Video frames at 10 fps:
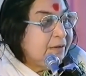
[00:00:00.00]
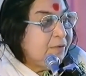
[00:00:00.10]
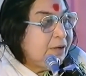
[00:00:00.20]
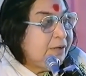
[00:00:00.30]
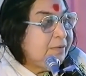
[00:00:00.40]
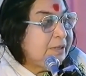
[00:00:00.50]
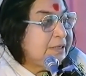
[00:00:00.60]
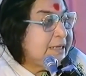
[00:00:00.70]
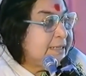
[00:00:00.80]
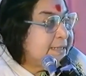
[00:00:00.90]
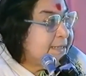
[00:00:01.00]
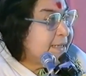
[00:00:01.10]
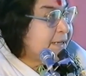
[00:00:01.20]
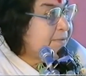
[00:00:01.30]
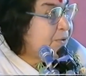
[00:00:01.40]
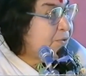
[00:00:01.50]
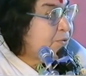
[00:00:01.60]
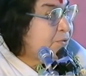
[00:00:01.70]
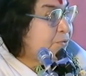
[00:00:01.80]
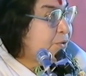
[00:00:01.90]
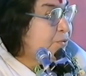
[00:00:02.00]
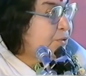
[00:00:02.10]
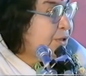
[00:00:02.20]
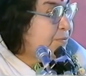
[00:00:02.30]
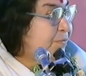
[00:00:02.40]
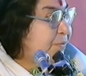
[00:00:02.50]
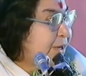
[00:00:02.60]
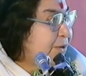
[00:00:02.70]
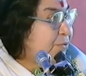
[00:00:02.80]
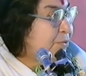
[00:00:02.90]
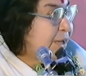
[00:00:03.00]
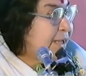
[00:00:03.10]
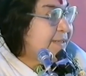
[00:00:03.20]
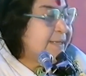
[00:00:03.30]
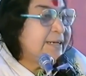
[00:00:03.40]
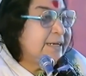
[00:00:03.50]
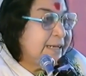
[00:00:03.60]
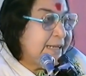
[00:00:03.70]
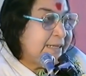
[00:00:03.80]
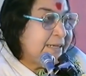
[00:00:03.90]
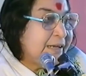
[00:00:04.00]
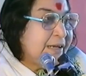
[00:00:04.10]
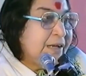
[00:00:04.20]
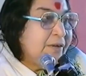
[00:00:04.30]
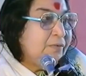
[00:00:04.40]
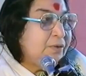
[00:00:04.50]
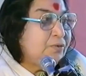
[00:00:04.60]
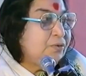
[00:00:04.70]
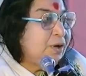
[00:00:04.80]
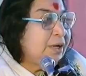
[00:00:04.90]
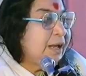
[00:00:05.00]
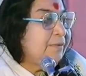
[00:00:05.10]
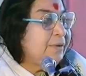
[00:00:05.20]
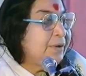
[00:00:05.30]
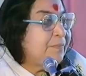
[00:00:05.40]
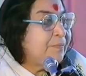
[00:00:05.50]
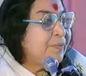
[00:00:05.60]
Whatever is necessary we should do, we should keep very good, excellent health. We should not have a